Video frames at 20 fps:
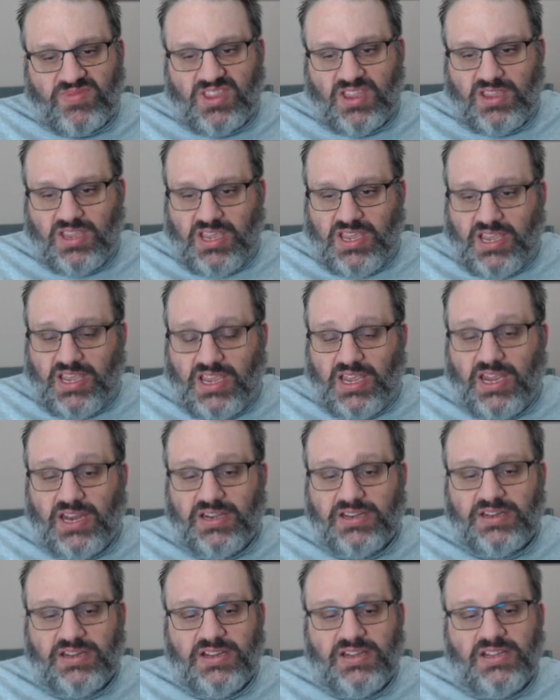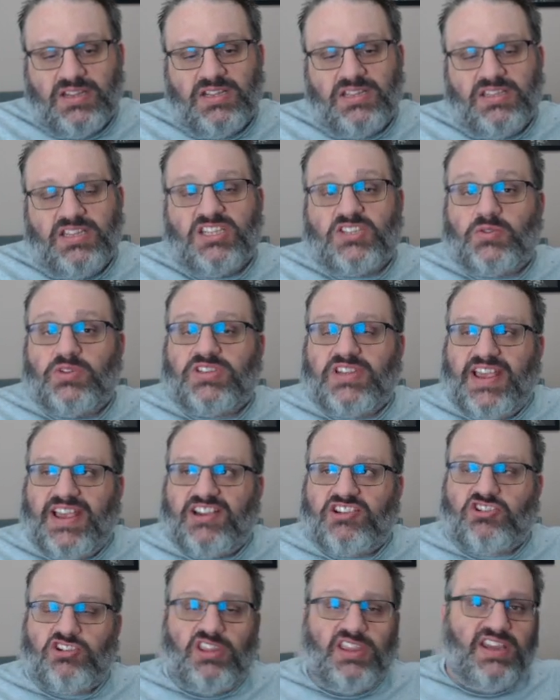And this was
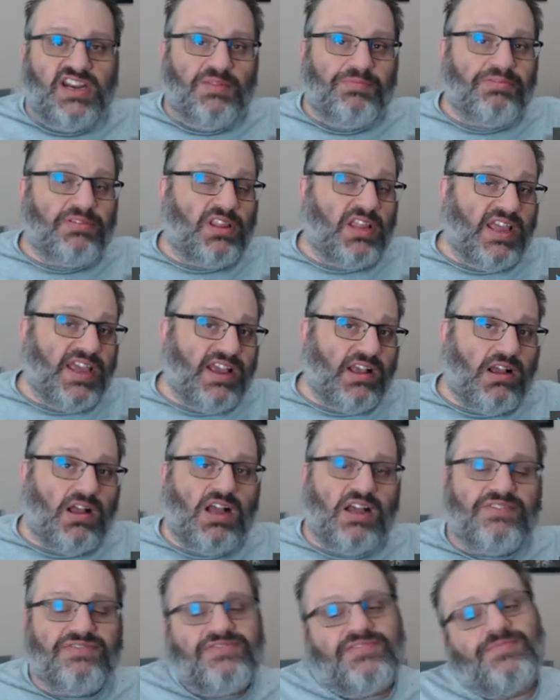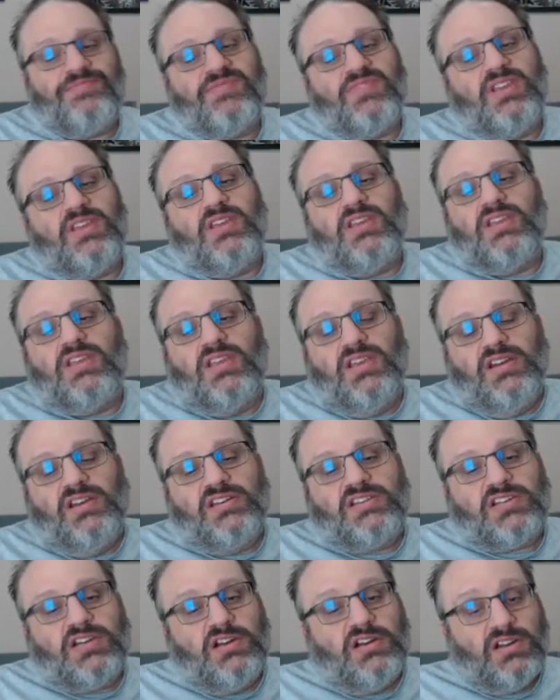actually in a playoff in a
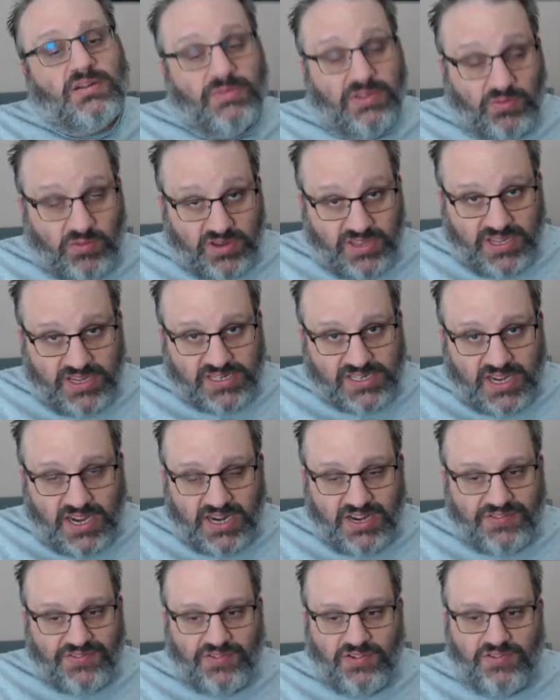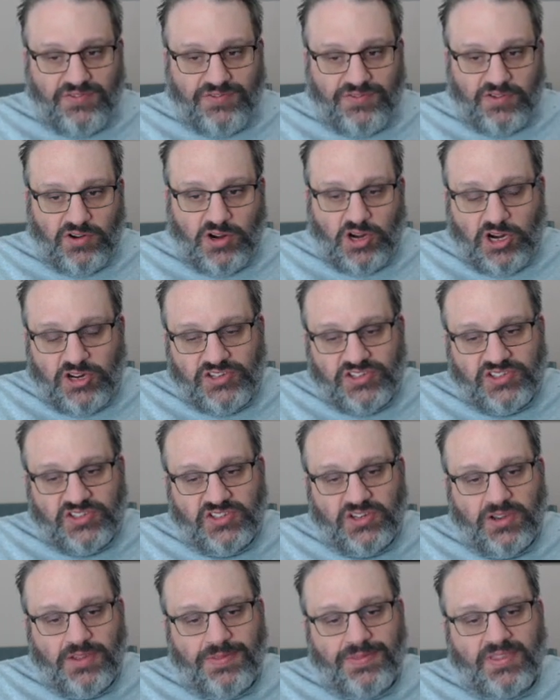tournament where they tied for first.
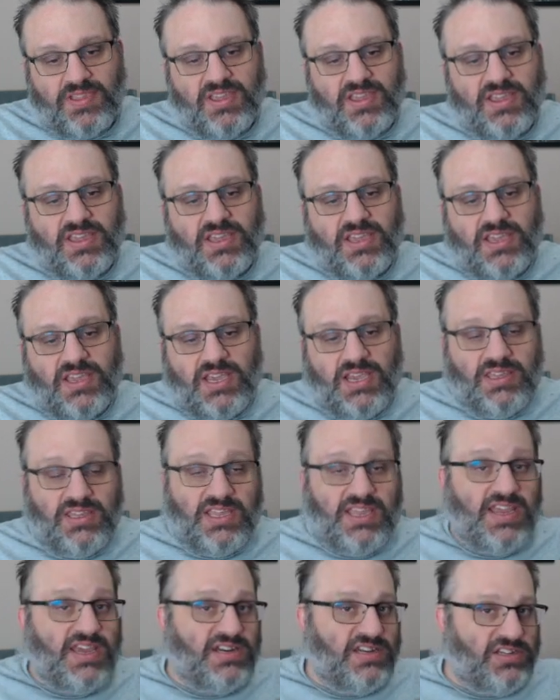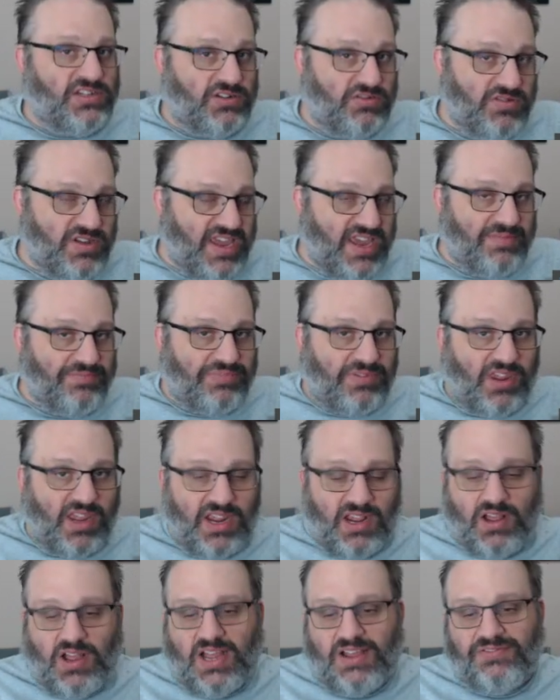And they had a 2-game
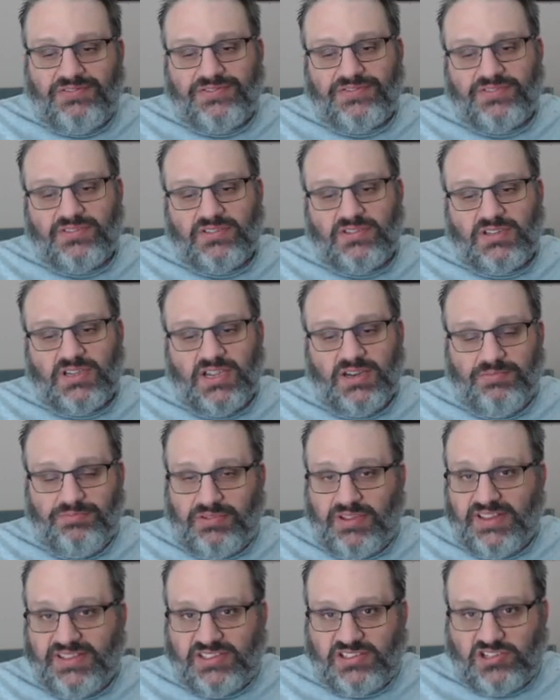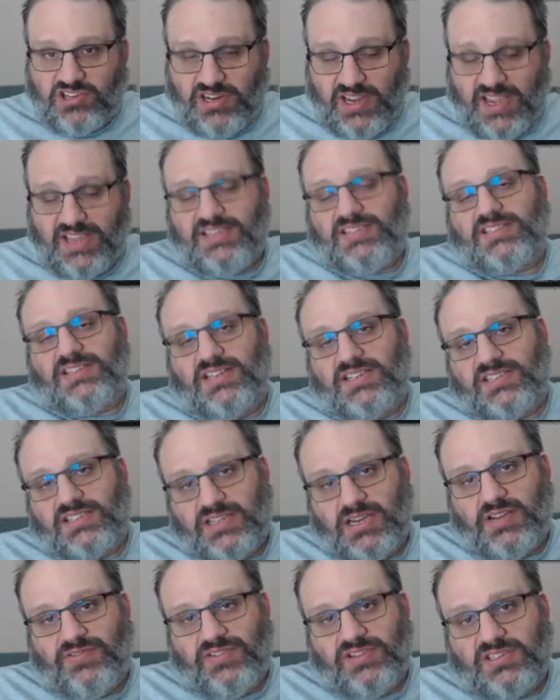playoff in blitz chess instead
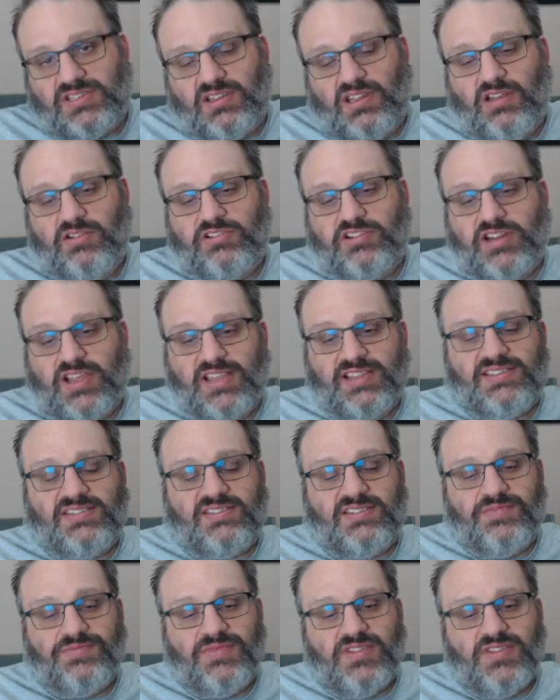of in slow chess.